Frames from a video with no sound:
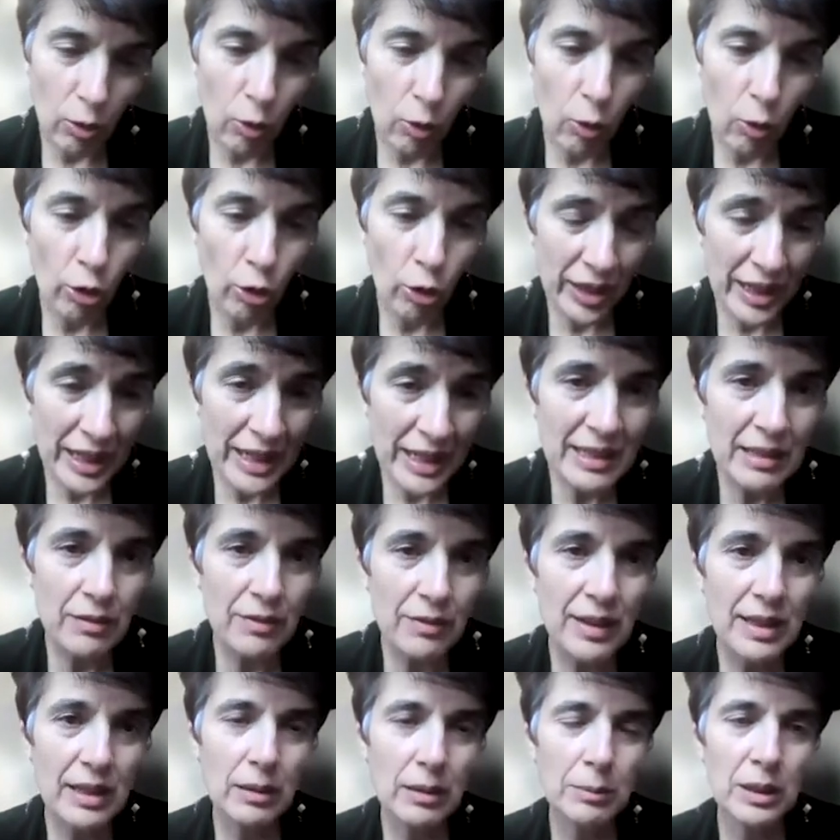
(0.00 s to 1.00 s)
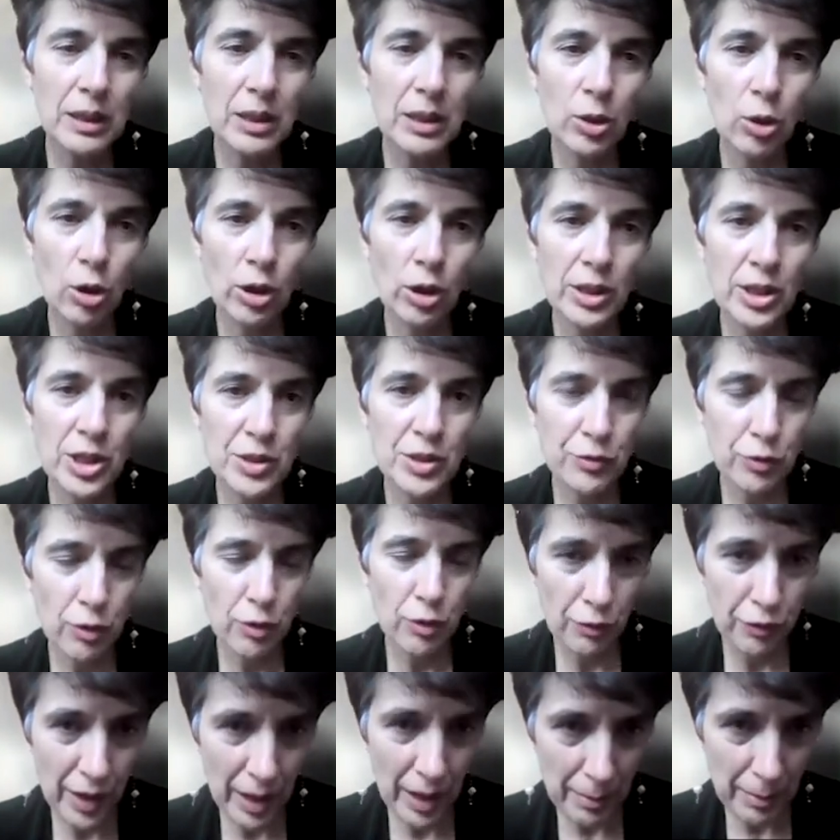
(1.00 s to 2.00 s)
already available knowledge
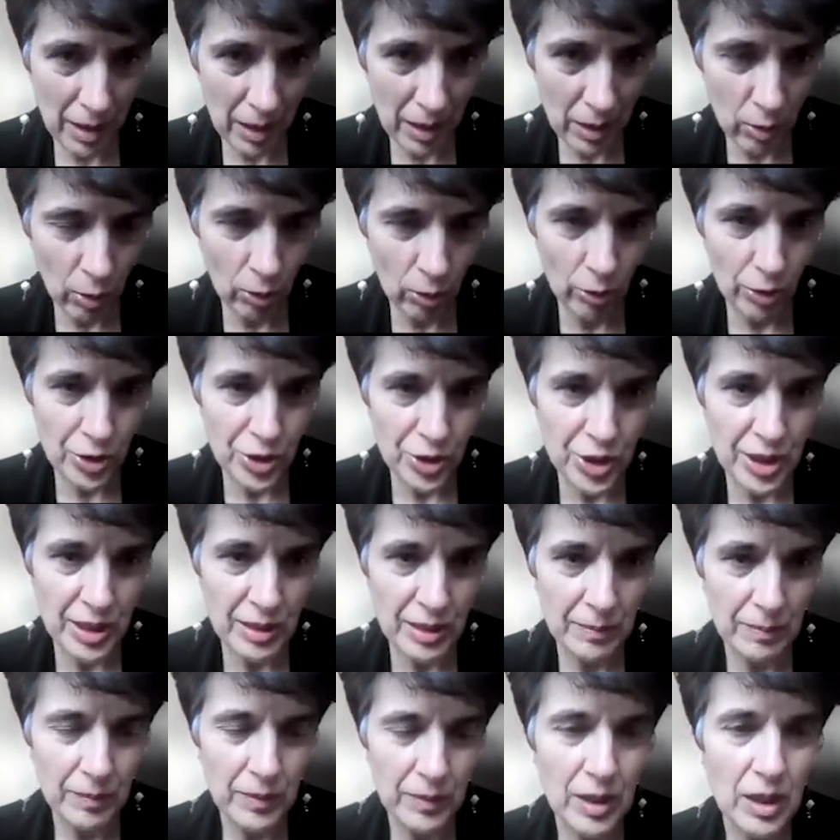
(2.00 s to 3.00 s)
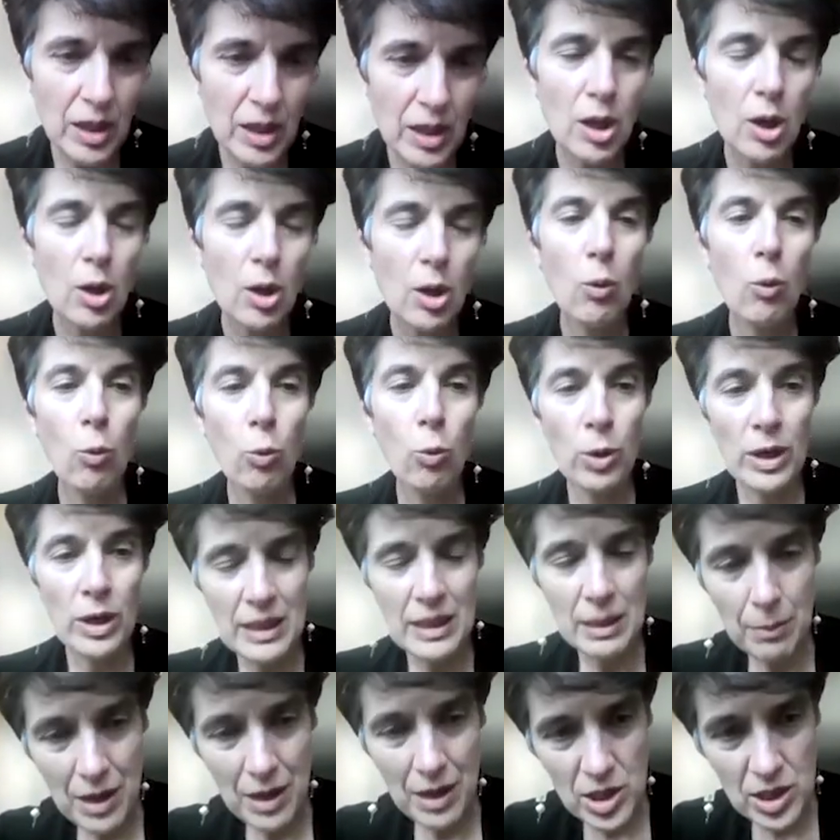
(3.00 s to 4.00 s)
from pharmacology
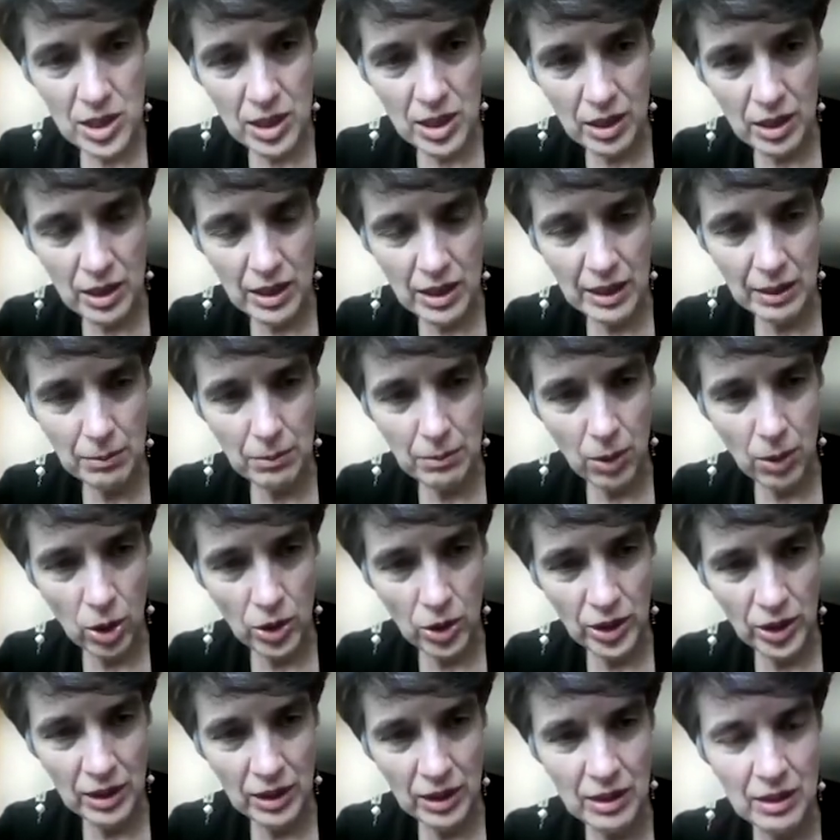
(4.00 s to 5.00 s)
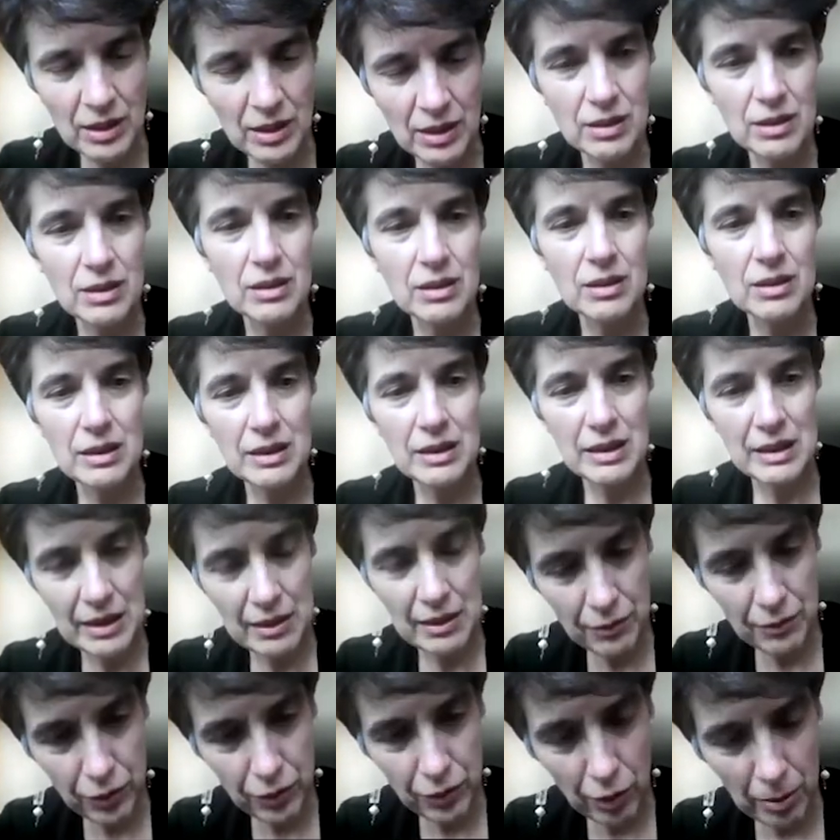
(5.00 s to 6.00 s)
with the machine learning model
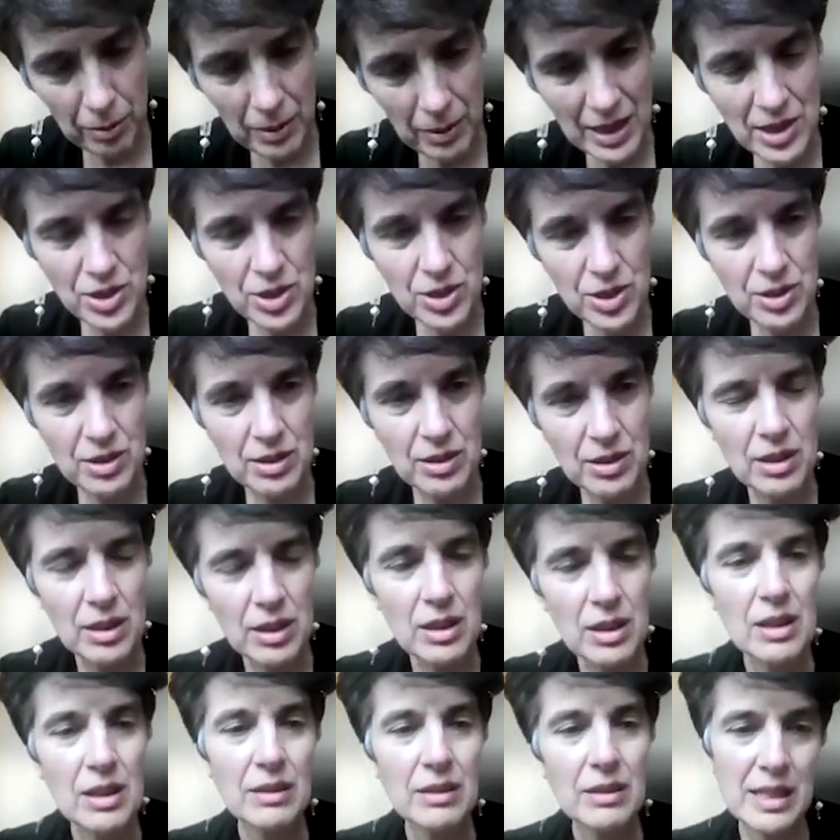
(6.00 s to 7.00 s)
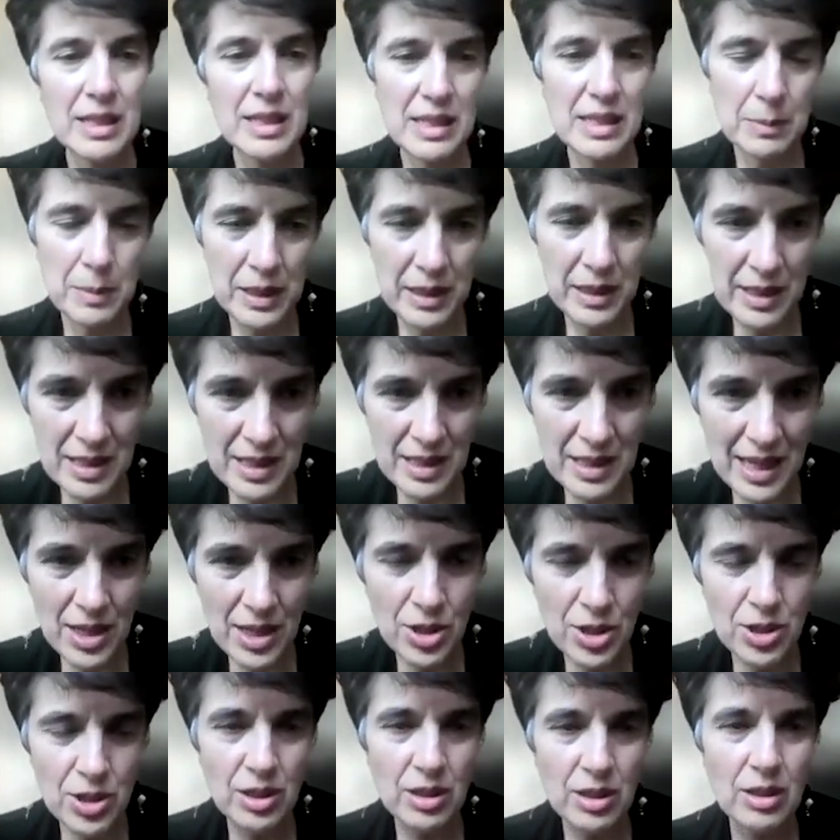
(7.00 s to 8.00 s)
information, this
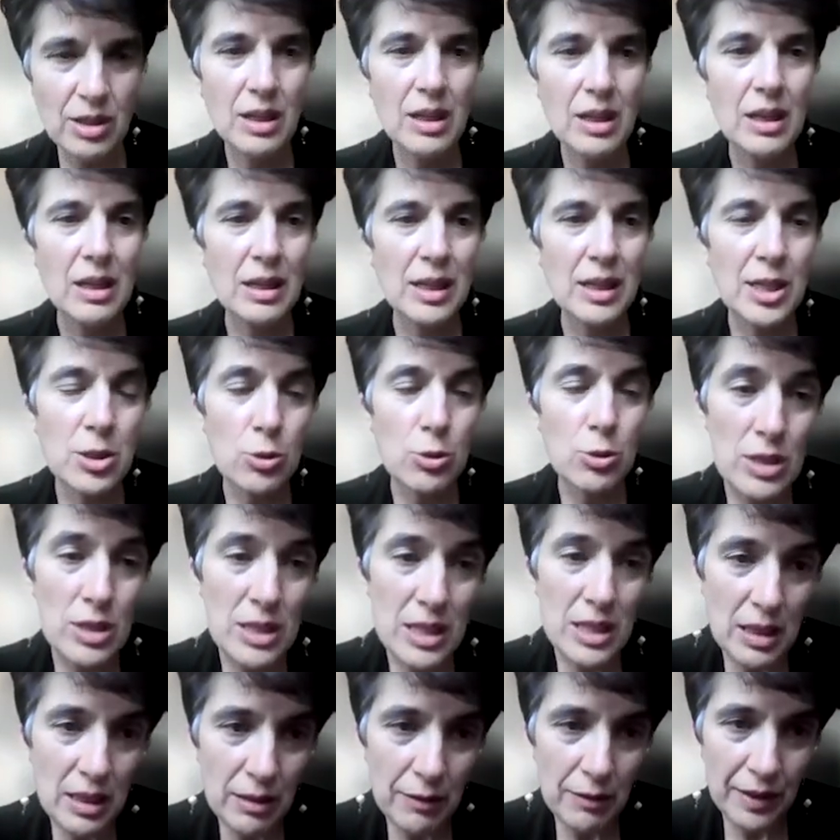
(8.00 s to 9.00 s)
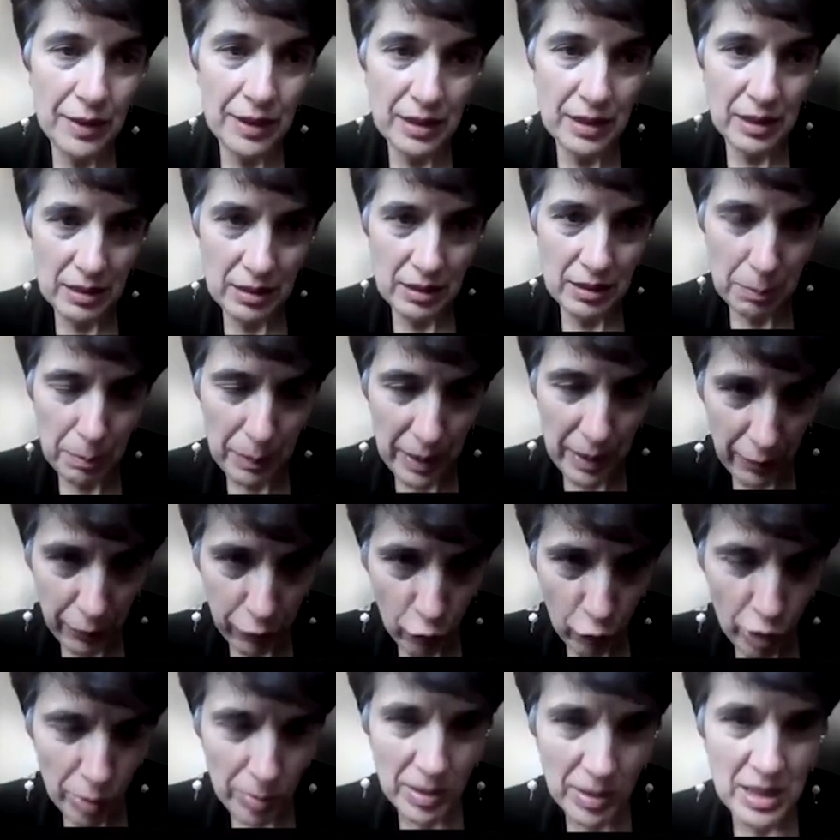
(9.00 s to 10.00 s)
hybridization leads to significant
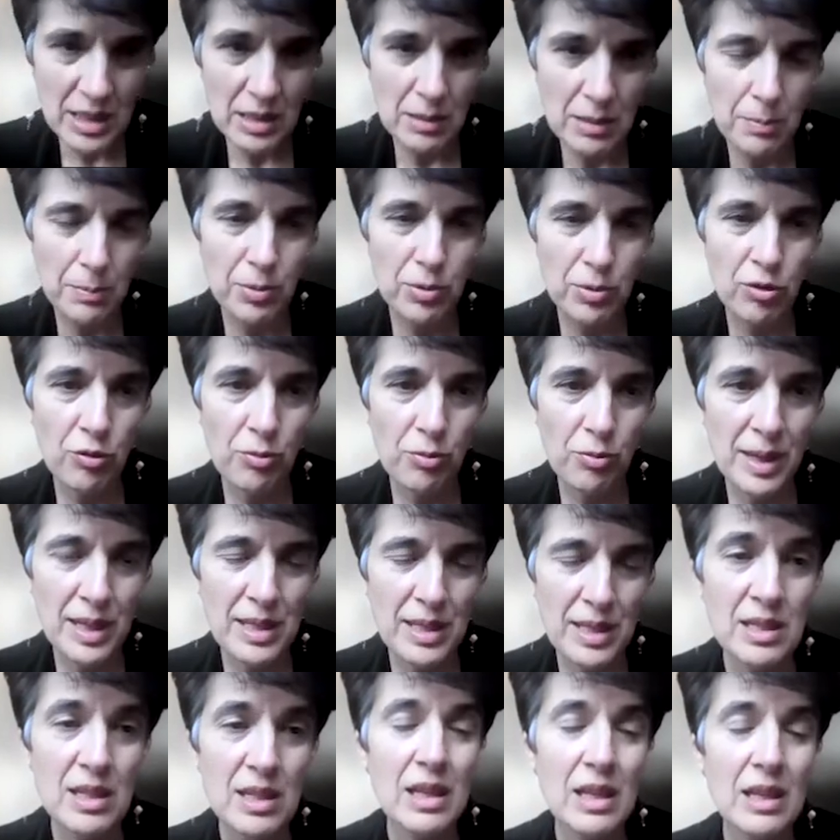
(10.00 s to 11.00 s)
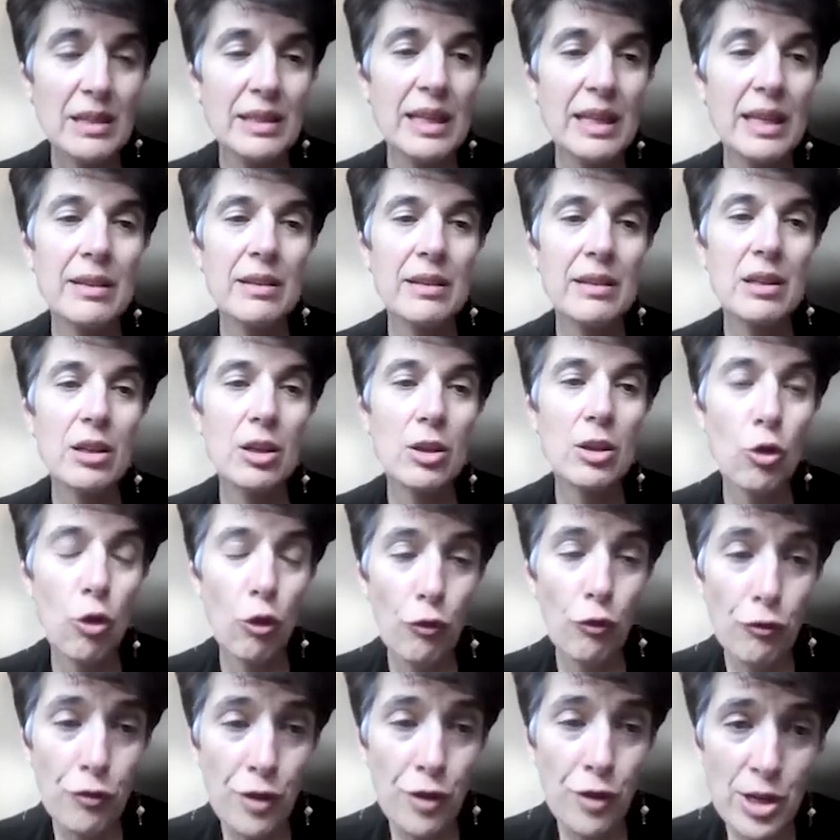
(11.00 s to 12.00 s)
performance improvements than
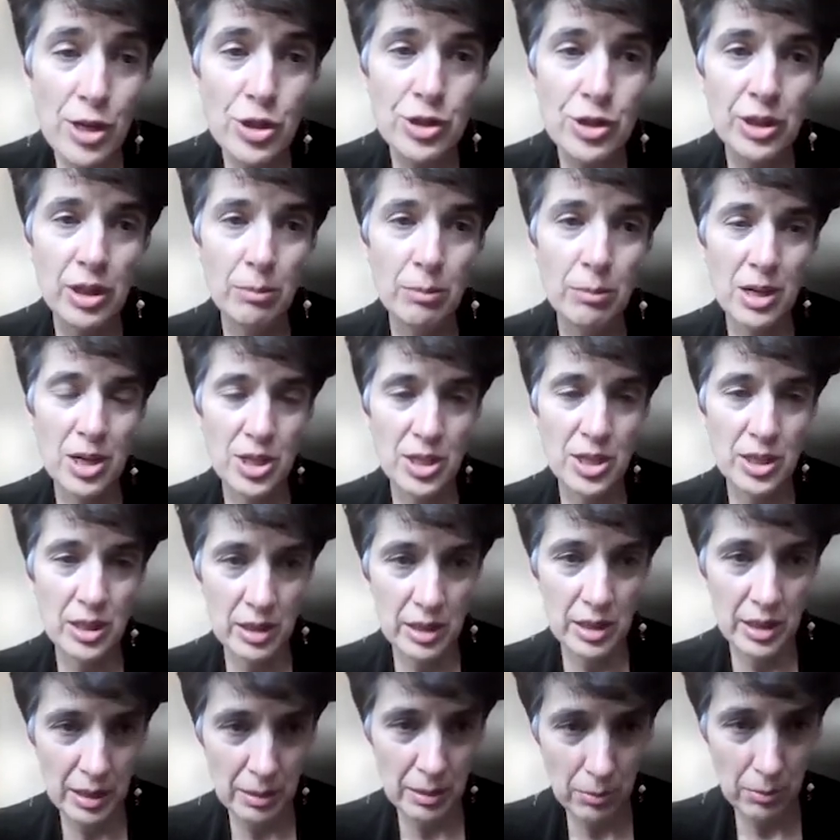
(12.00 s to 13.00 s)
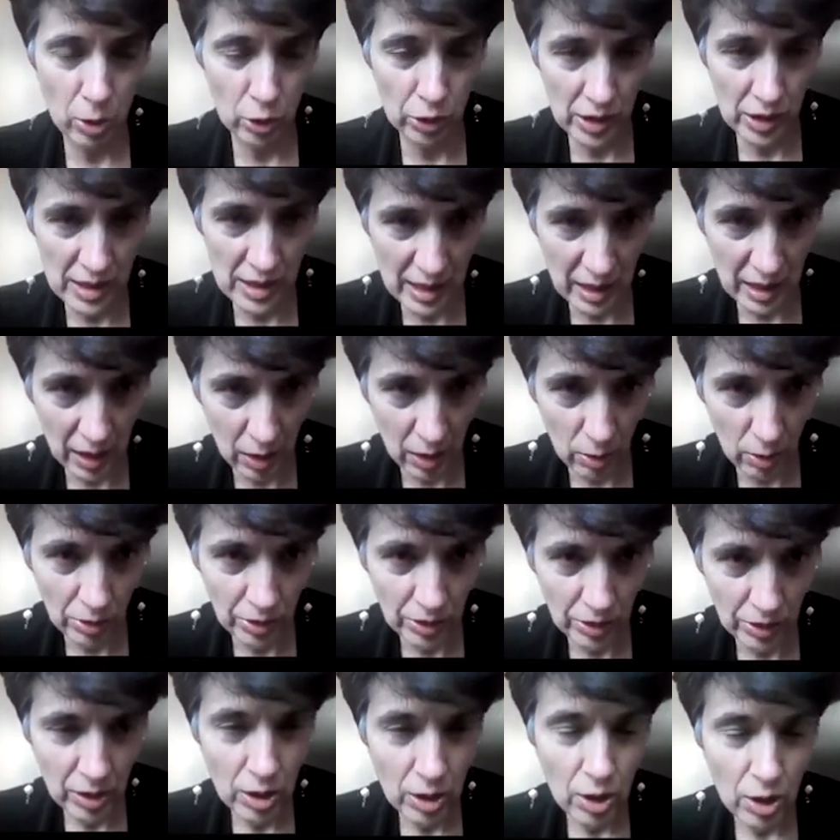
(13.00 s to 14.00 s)
conventional machine learning models
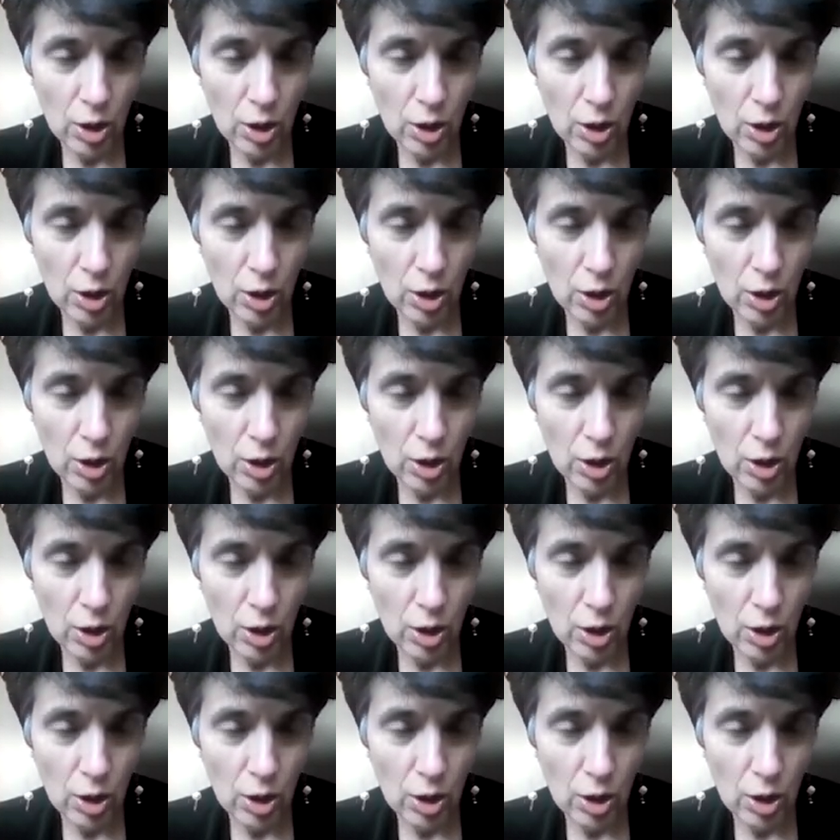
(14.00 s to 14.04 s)
alone